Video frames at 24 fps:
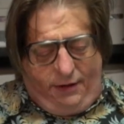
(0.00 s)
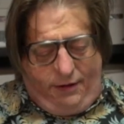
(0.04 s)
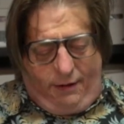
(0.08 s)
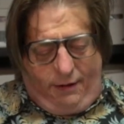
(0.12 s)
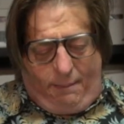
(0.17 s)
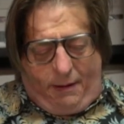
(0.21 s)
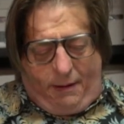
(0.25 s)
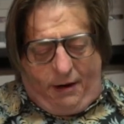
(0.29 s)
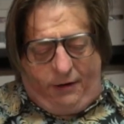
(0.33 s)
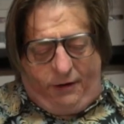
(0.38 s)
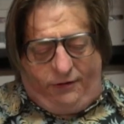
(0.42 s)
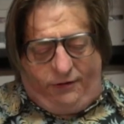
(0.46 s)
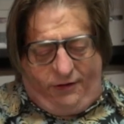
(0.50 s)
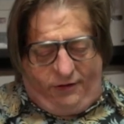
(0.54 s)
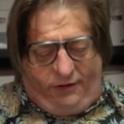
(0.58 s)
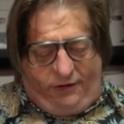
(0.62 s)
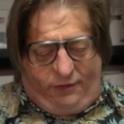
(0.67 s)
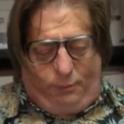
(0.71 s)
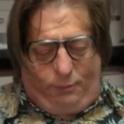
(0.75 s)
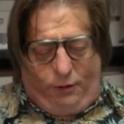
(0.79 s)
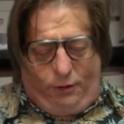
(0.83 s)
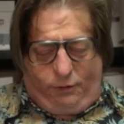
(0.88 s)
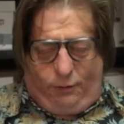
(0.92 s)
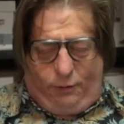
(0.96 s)
are parts of this
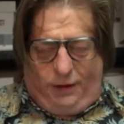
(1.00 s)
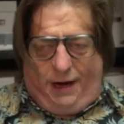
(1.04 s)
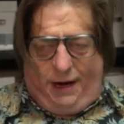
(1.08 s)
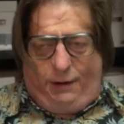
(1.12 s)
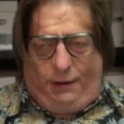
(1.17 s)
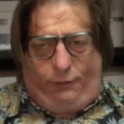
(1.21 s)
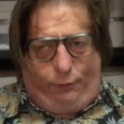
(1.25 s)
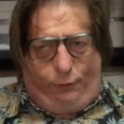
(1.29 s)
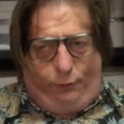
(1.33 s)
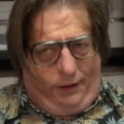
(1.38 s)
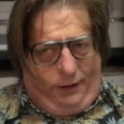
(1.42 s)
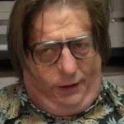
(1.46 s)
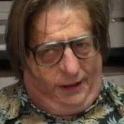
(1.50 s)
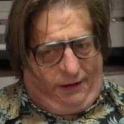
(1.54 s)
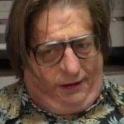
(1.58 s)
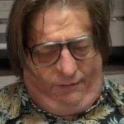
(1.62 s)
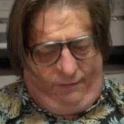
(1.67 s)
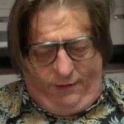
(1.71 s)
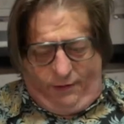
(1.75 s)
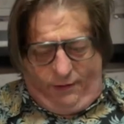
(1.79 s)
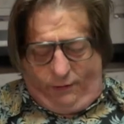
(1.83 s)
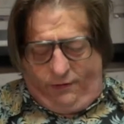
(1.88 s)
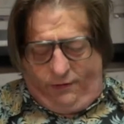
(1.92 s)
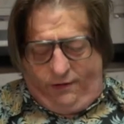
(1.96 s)
book where I was really
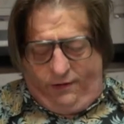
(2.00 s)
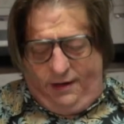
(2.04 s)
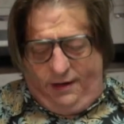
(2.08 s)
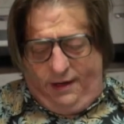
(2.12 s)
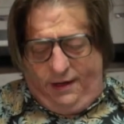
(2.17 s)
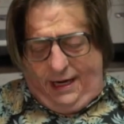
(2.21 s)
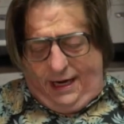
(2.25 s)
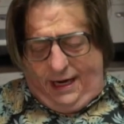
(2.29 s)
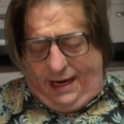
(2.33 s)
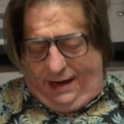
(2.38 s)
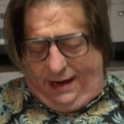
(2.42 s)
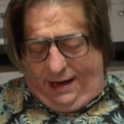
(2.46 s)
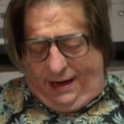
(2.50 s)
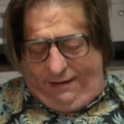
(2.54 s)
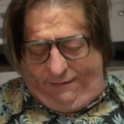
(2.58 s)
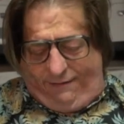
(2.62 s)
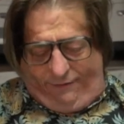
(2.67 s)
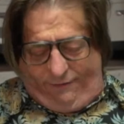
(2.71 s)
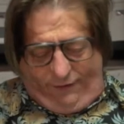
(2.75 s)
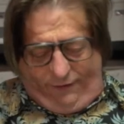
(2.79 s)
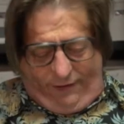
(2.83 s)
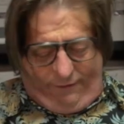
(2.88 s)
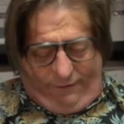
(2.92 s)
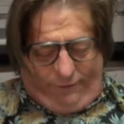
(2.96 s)
confused.
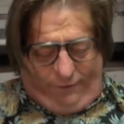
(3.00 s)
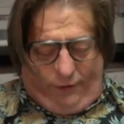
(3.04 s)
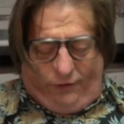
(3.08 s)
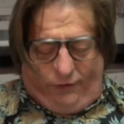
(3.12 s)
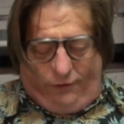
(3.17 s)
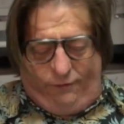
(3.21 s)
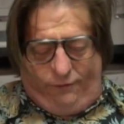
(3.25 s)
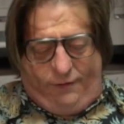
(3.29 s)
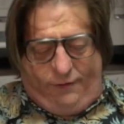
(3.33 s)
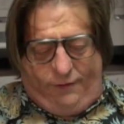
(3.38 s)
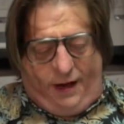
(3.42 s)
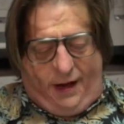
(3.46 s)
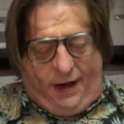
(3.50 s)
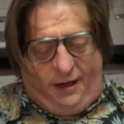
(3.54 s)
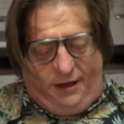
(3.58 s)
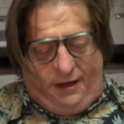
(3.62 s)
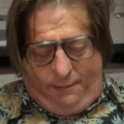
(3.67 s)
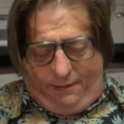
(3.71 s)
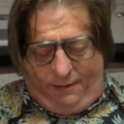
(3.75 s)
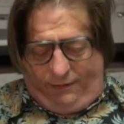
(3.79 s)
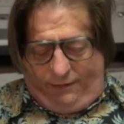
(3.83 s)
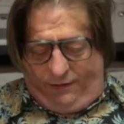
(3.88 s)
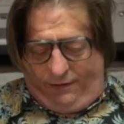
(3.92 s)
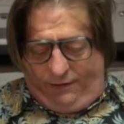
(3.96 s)
And for the first
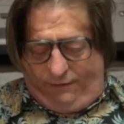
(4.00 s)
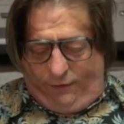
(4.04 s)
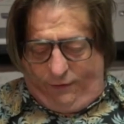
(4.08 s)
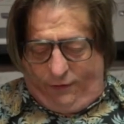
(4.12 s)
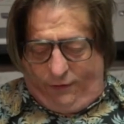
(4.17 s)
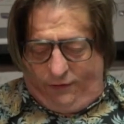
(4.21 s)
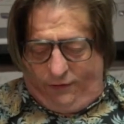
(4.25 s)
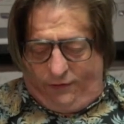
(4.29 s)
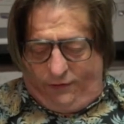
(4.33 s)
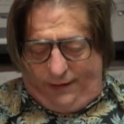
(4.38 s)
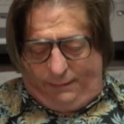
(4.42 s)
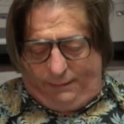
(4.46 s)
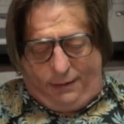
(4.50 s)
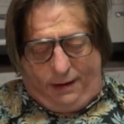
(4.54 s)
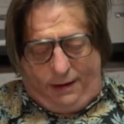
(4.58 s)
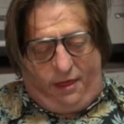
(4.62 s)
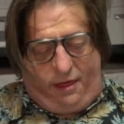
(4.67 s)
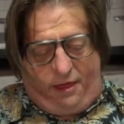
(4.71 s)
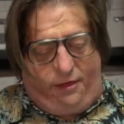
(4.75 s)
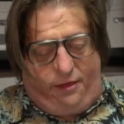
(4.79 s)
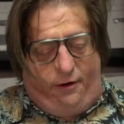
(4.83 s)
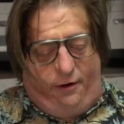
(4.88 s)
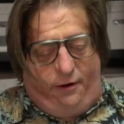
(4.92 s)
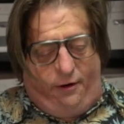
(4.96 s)
volume of it, the first, like, probably
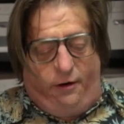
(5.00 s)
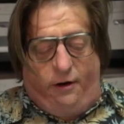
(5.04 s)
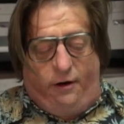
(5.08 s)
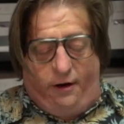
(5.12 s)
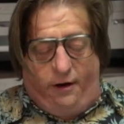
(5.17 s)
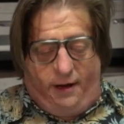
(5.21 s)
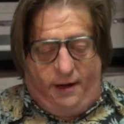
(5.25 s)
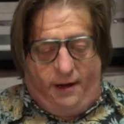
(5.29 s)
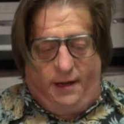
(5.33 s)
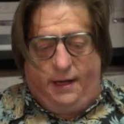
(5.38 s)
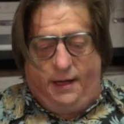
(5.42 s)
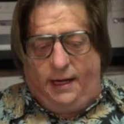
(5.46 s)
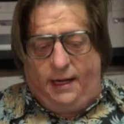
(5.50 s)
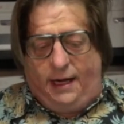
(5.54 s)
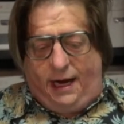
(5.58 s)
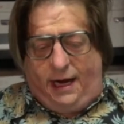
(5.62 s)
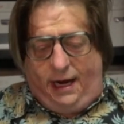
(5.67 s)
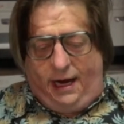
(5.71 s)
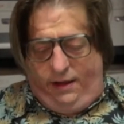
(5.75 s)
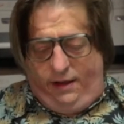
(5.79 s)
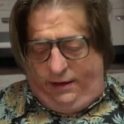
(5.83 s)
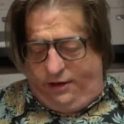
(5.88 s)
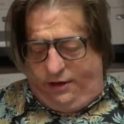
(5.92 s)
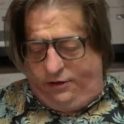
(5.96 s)
third,
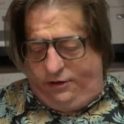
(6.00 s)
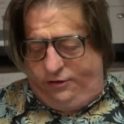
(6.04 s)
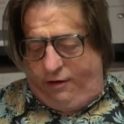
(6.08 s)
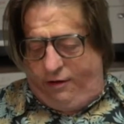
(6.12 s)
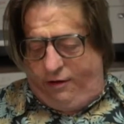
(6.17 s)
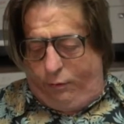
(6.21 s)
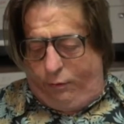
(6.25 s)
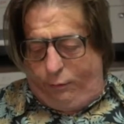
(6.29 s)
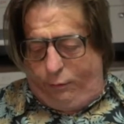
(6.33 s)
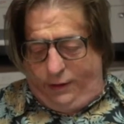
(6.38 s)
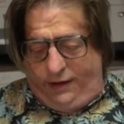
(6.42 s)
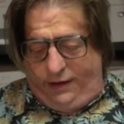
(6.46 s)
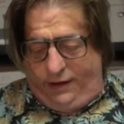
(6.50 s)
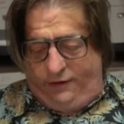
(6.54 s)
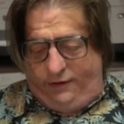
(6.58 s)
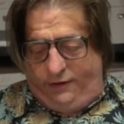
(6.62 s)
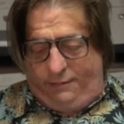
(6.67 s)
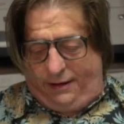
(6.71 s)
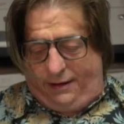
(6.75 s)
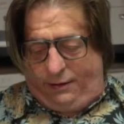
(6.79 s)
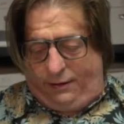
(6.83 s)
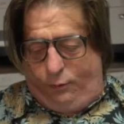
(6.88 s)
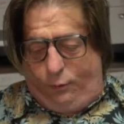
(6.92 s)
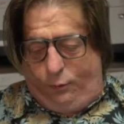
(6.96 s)
I think the general reader's
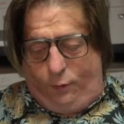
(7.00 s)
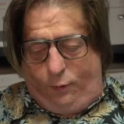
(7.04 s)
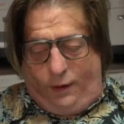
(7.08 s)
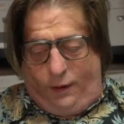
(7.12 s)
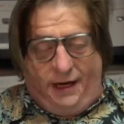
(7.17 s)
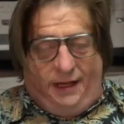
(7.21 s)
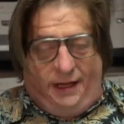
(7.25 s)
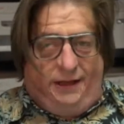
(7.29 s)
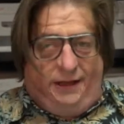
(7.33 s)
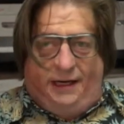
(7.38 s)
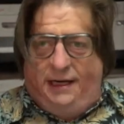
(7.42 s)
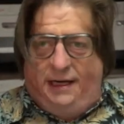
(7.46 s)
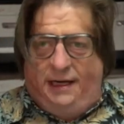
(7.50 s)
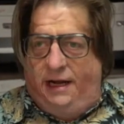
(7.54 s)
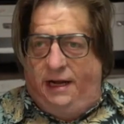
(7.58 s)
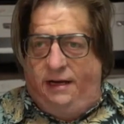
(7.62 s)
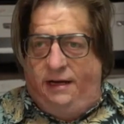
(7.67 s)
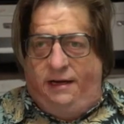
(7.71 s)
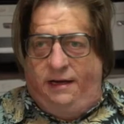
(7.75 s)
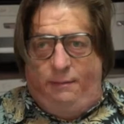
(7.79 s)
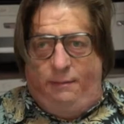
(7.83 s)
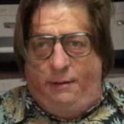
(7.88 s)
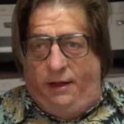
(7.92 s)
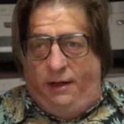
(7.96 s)
going to be like, what in the
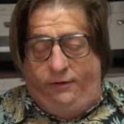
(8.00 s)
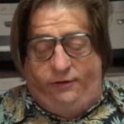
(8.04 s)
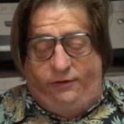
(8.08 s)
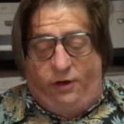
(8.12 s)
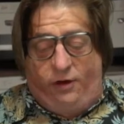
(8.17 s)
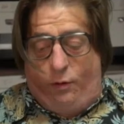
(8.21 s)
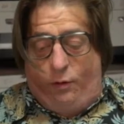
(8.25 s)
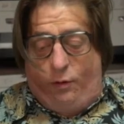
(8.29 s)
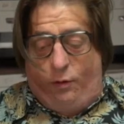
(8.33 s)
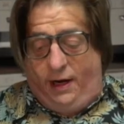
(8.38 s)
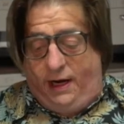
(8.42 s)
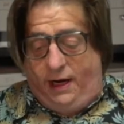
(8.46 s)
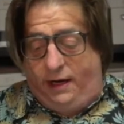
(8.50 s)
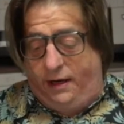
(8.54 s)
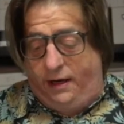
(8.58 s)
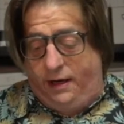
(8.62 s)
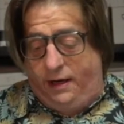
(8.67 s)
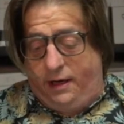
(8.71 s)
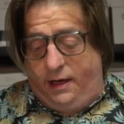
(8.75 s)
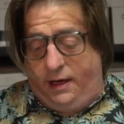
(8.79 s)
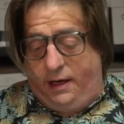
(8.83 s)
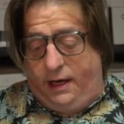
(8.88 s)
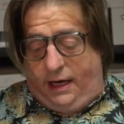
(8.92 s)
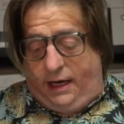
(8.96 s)
goddamn hell is going on?
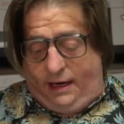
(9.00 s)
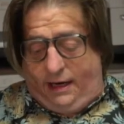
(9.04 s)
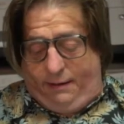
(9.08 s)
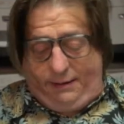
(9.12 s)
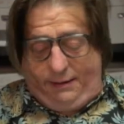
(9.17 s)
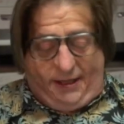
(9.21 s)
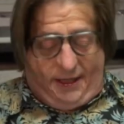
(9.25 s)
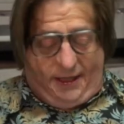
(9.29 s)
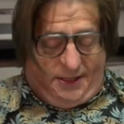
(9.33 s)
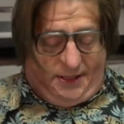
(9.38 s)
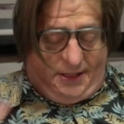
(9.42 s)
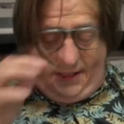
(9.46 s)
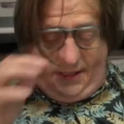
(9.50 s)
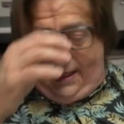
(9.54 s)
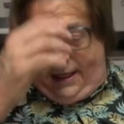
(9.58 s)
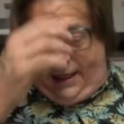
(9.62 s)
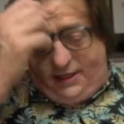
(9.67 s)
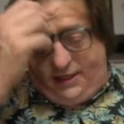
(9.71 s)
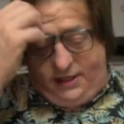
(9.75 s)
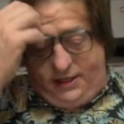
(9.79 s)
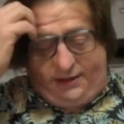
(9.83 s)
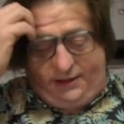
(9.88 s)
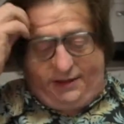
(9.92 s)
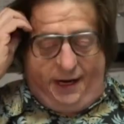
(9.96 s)
Because
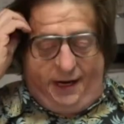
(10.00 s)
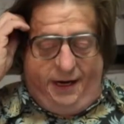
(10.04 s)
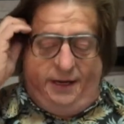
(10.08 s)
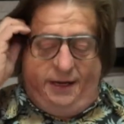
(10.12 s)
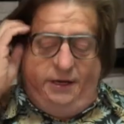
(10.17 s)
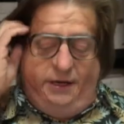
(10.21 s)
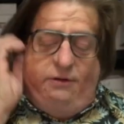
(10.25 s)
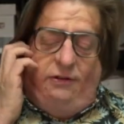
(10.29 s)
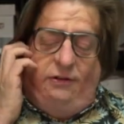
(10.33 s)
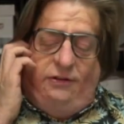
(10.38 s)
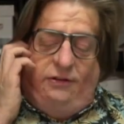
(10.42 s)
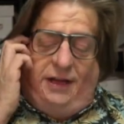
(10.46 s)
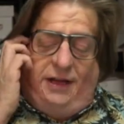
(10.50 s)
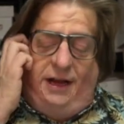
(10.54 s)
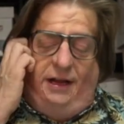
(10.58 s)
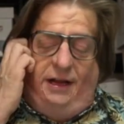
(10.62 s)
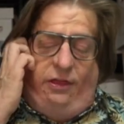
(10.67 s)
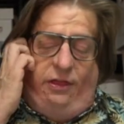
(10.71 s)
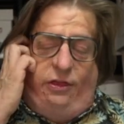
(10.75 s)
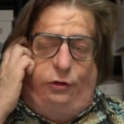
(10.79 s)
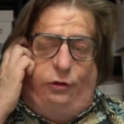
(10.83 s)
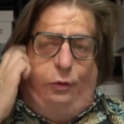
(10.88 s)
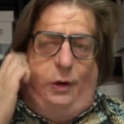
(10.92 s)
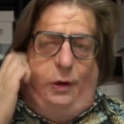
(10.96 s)
it's just kind of, you just kind of
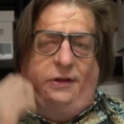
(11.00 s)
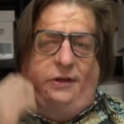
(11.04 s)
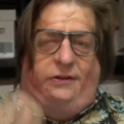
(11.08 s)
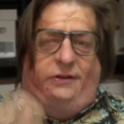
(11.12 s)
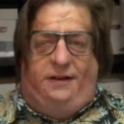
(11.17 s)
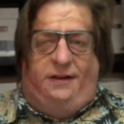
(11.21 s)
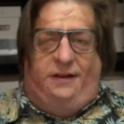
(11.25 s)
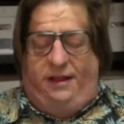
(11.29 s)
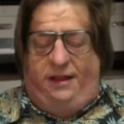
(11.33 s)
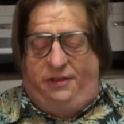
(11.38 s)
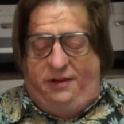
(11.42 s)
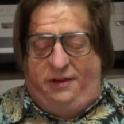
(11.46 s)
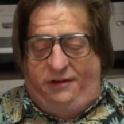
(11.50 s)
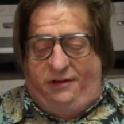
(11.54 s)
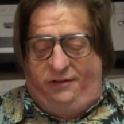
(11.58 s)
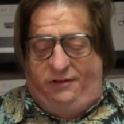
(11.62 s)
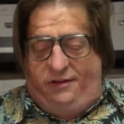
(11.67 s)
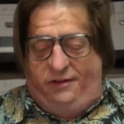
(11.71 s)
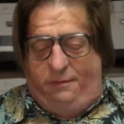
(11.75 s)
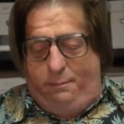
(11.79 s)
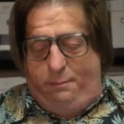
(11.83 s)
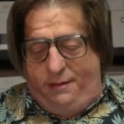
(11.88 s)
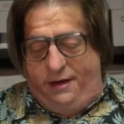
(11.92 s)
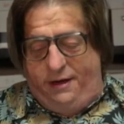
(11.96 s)
get thrust into things in
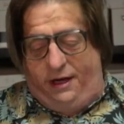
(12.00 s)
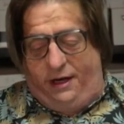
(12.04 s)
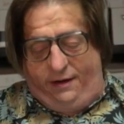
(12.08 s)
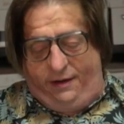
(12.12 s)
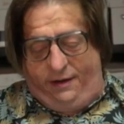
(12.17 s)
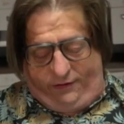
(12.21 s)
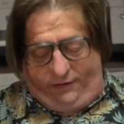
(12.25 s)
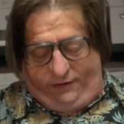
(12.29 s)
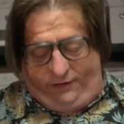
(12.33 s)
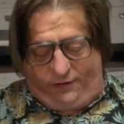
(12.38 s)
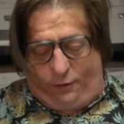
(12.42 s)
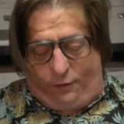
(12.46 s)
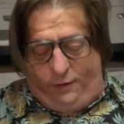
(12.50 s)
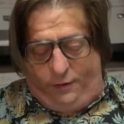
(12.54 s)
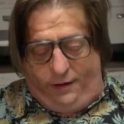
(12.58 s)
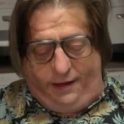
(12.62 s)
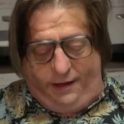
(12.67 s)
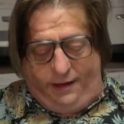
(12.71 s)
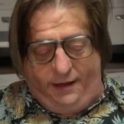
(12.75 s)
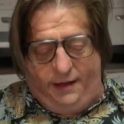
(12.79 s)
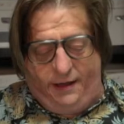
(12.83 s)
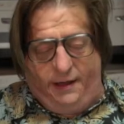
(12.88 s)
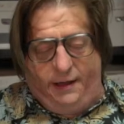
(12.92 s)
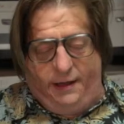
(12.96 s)
the middle of a
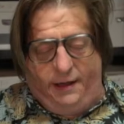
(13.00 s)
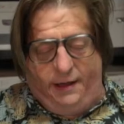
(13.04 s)
story,